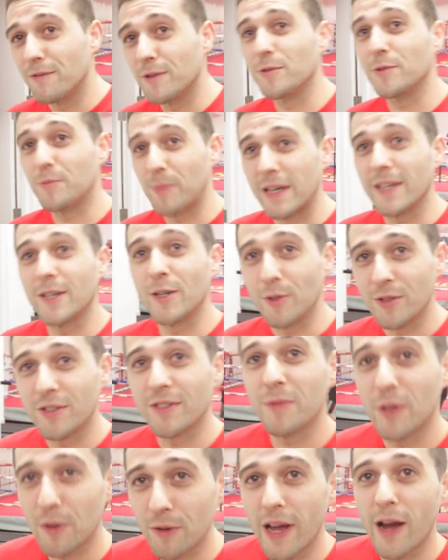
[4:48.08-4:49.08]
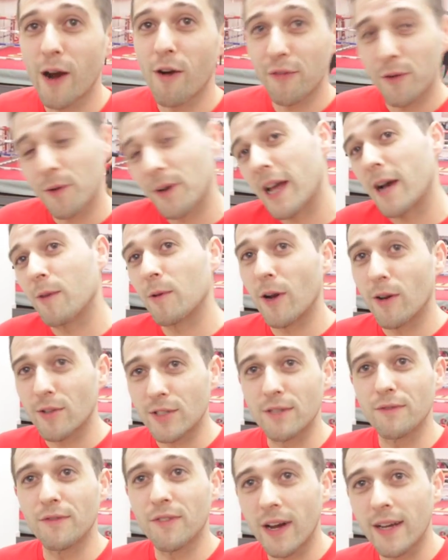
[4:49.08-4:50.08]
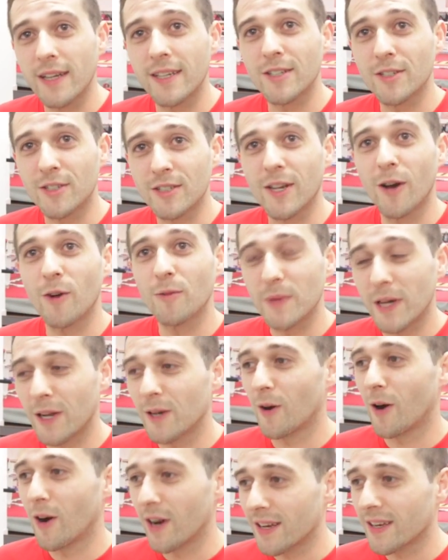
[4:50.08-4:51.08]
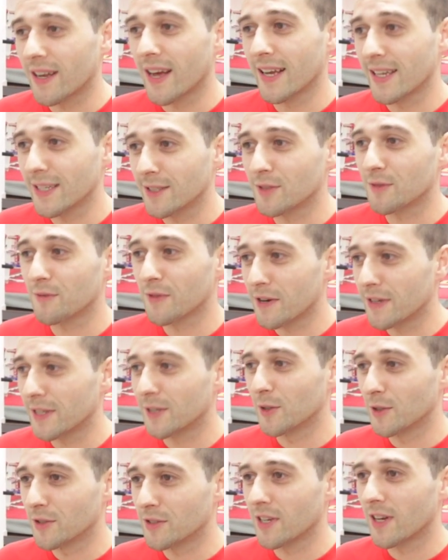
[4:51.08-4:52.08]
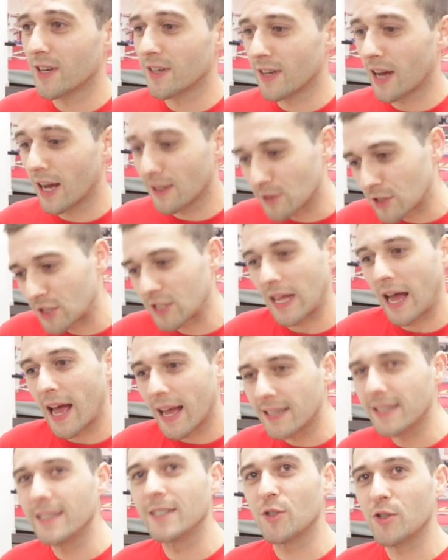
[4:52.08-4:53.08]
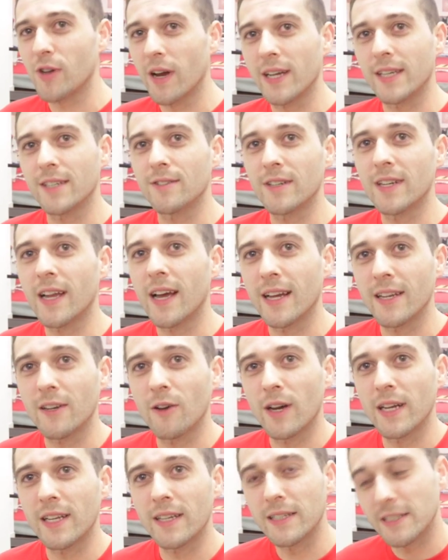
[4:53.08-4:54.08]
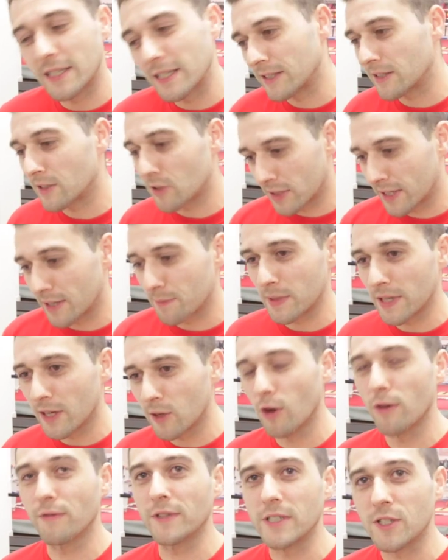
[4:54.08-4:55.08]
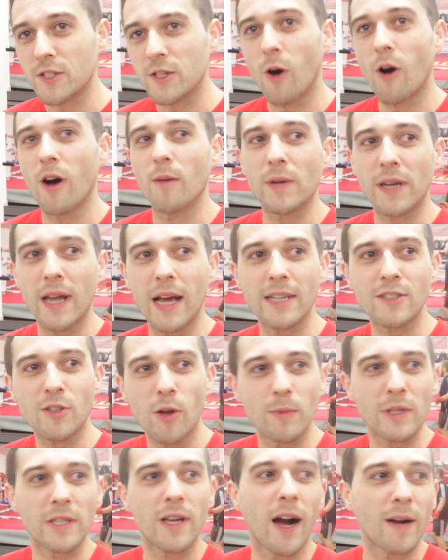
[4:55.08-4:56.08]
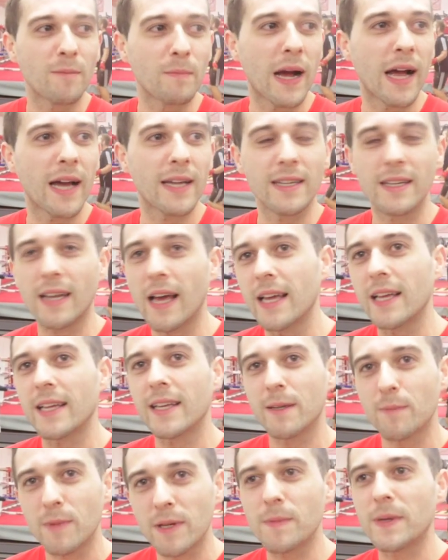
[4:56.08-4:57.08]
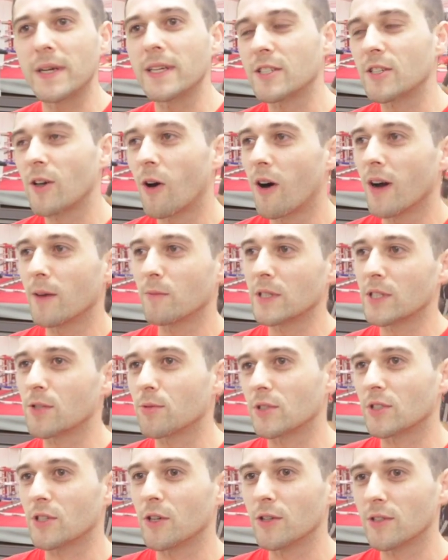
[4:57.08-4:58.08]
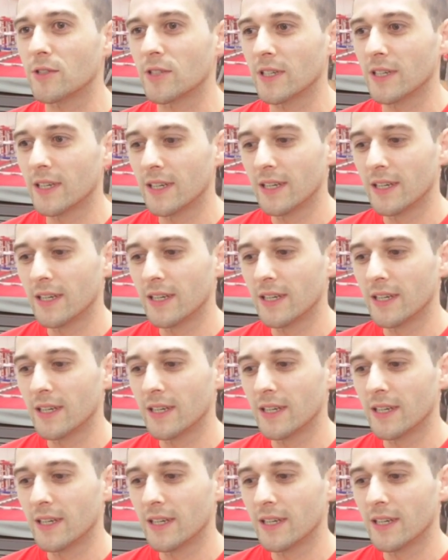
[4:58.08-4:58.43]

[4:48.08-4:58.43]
Mayweather's been good, good helpful and that when I was in Vegas, told me a lot and that. He's a very good and um, understanding trainer and that. Like, he did give me a lot of his time and that as I'm a young man and that. He gave me a bit of time, which was good.